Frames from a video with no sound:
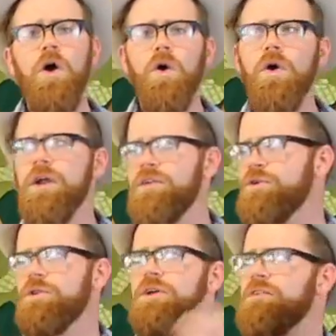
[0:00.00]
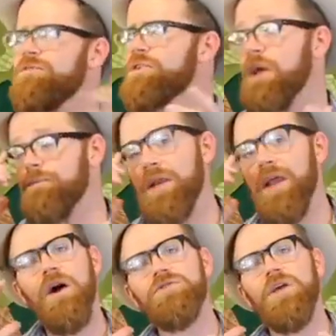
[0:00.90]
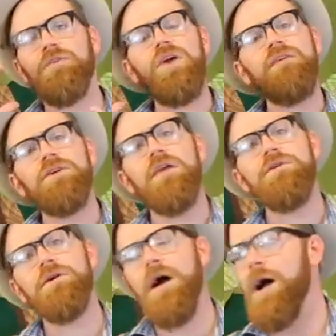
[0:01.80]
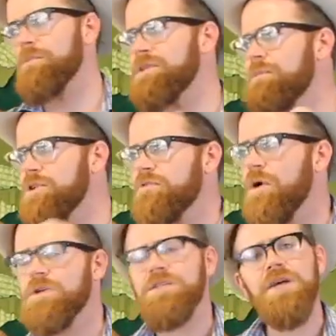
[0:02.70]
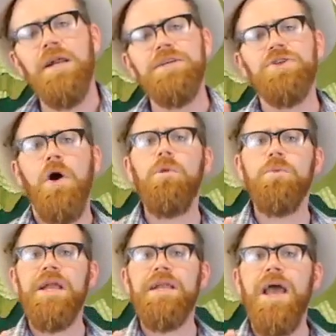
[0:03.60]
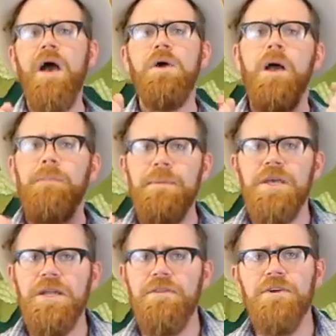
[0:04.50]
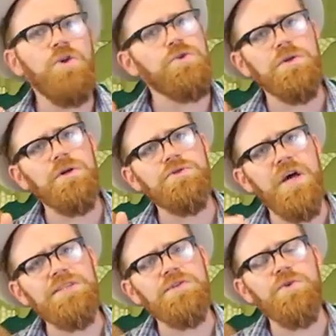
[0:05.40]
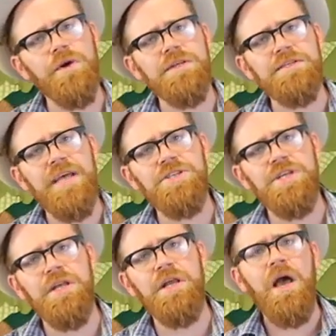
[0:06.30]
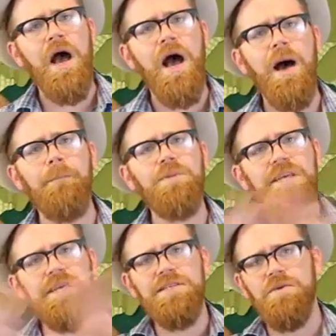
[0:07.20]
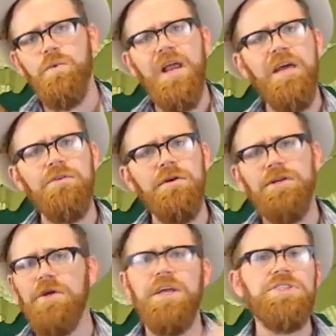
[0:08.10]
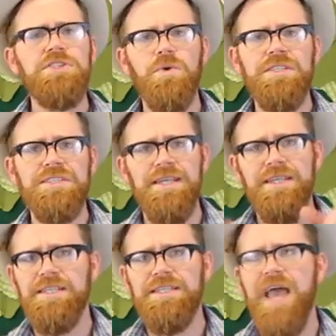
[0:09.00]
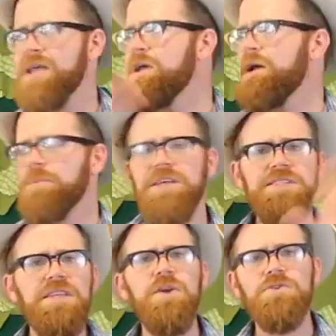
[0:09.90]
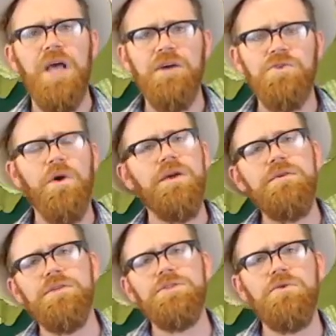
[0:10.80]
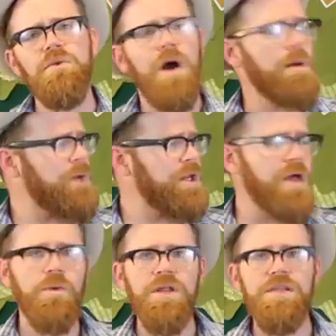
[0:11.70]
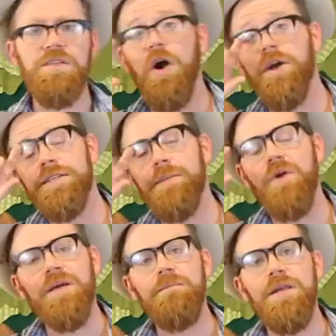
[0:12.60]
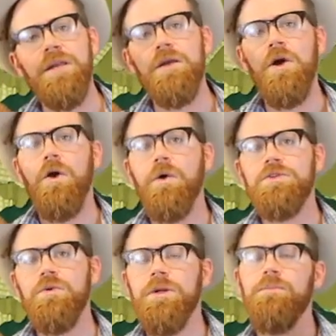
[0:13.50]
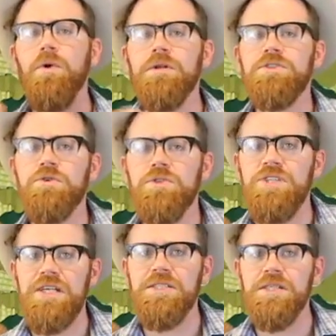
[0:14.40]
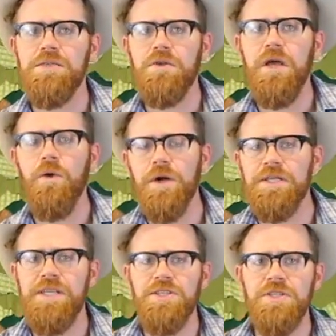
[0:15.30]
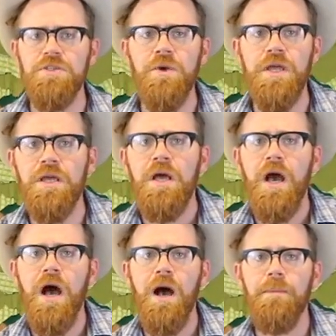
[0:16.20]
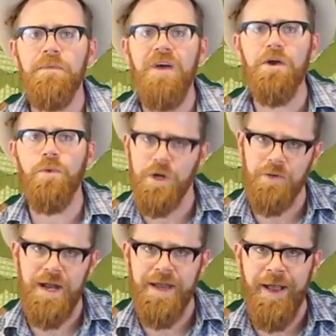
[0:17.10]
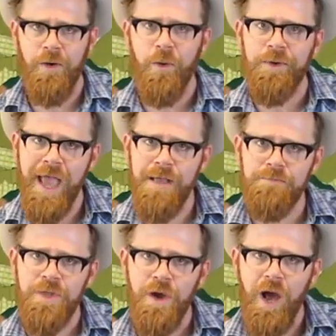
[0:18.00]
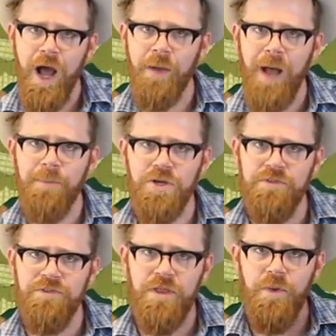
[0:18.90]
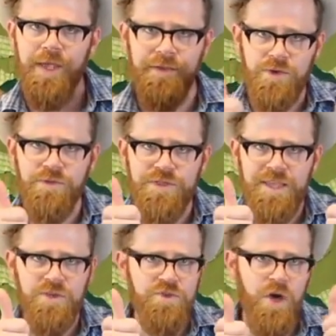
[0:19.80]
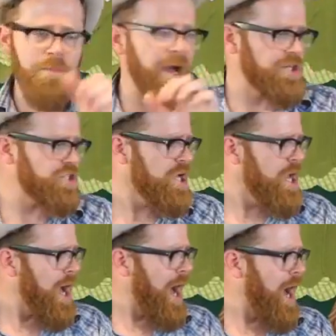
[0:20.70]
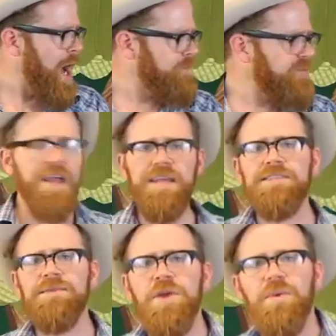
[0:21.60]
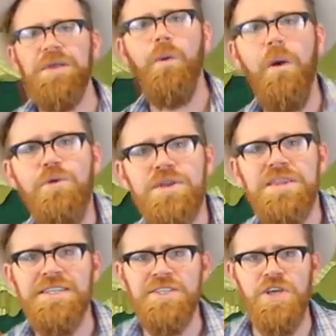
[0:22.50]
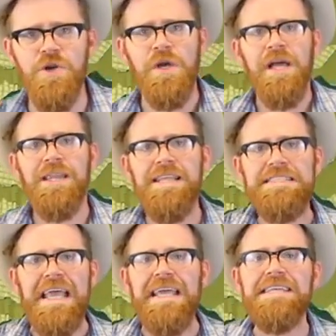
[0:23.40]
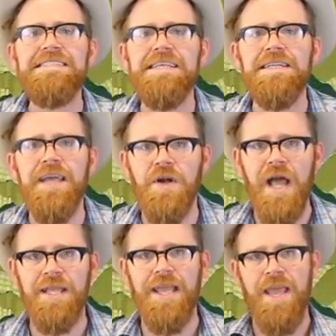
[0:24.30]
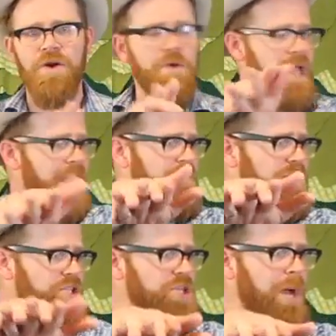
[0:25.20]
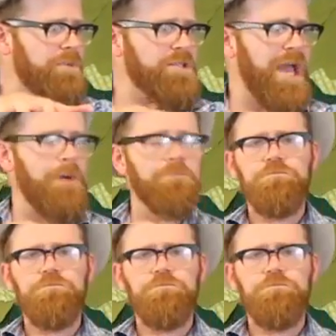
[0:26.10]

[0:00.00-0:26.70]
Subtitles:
Or if you're looking for something else, if you have another something you're focusing on at your home right now, maybe another social justice organization, please, whatever donations you would have sent in today, please send those elsewhere, either to another one of these artists I'm recommending or to an important social justice organization doing vital work right now, okay? I'm good for the week, so thank you so much. Friends, we got one more thing to do. Let's say, see you later, alligator, okay? Get your chompers out